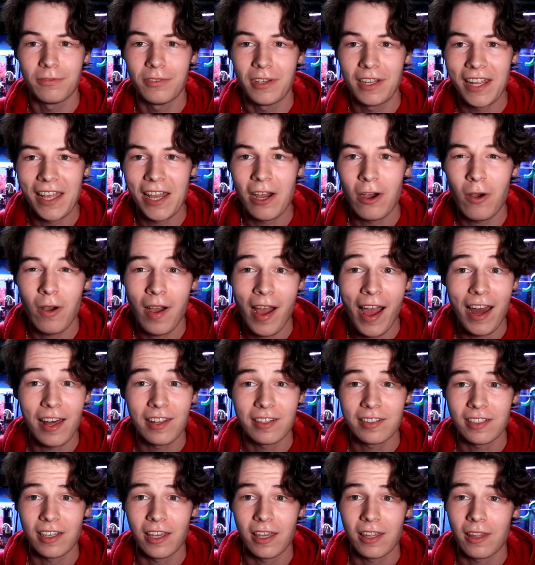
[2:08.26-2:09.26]
video
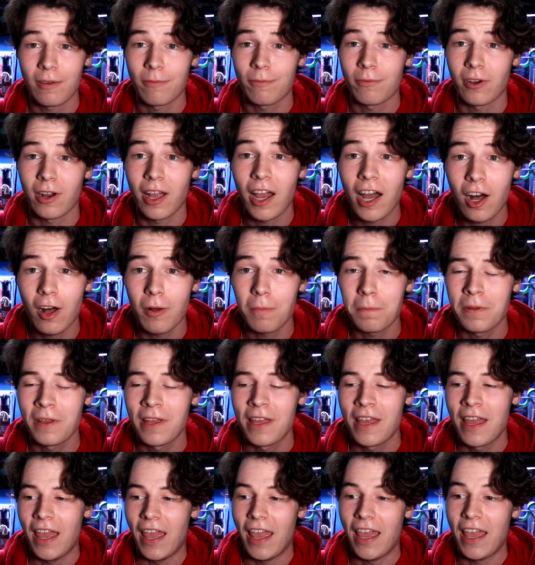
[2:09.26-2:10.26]
asking them for help,
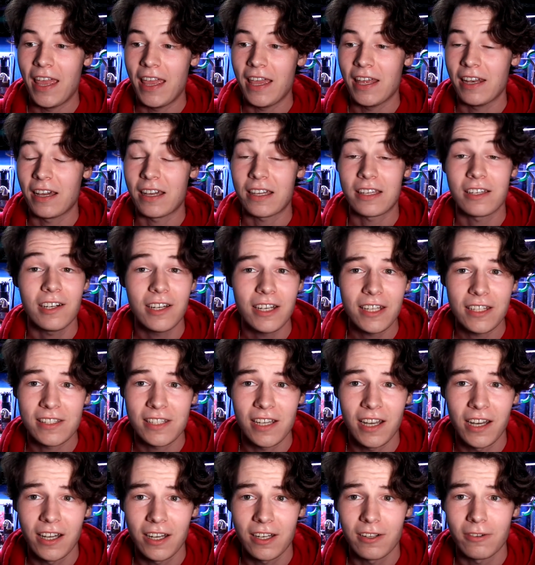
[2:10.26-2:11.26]
and I got a
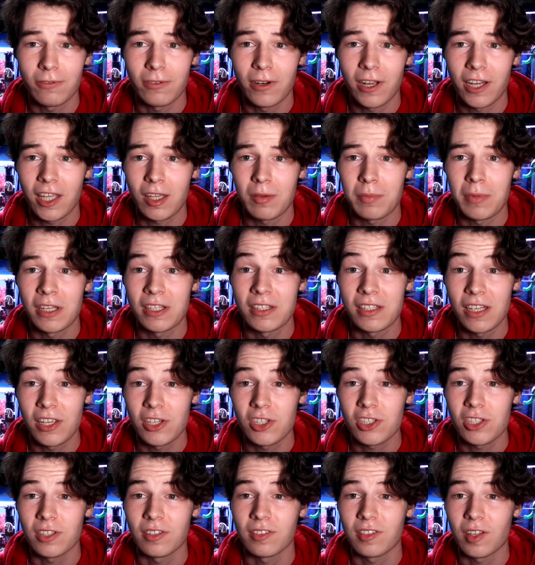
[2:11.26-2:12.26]
ton of
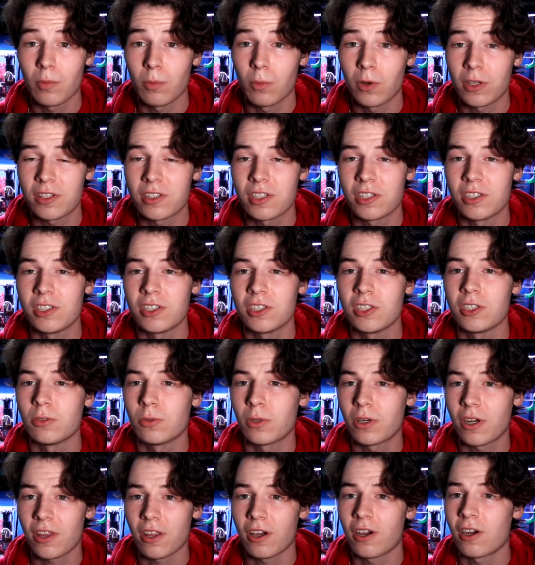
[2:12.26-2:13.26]
recommendations on what to do.
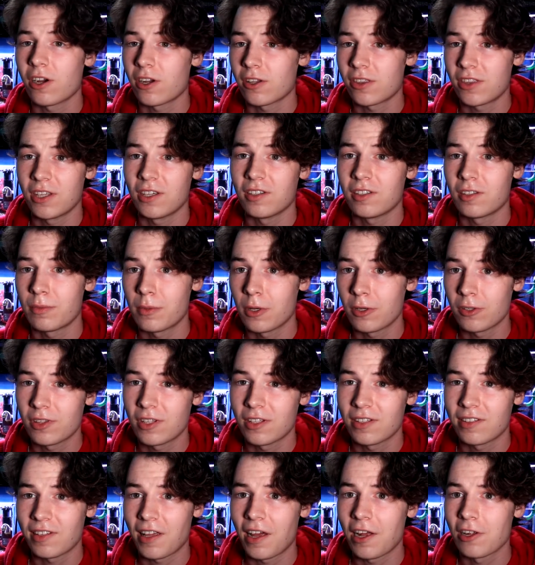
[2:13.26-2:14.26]
One of the hard things about
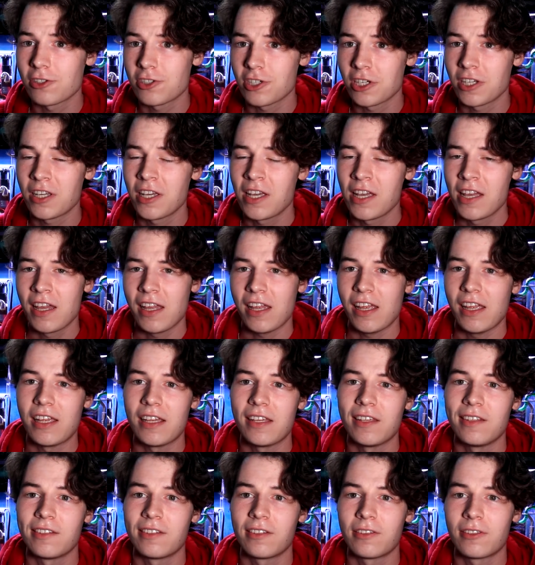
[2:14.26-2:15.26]
this algae
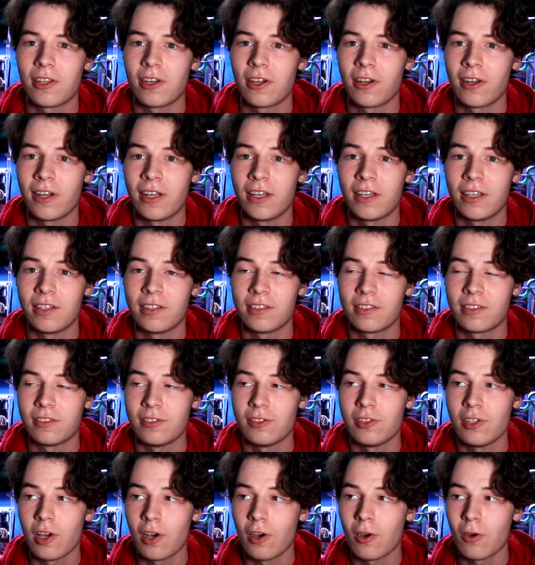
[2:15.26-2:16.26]
is there is
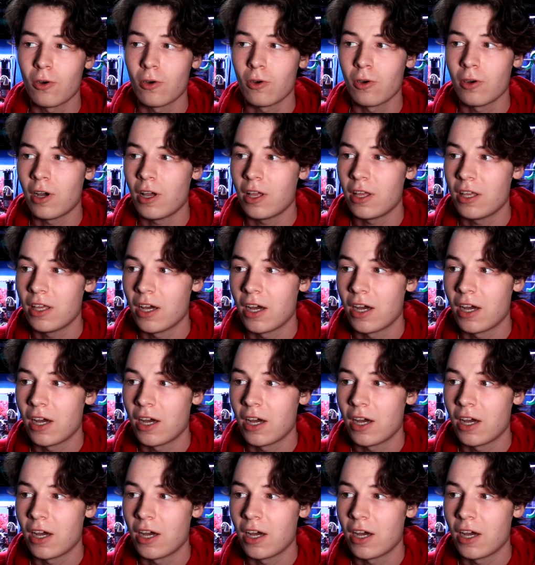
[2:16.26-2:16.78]
no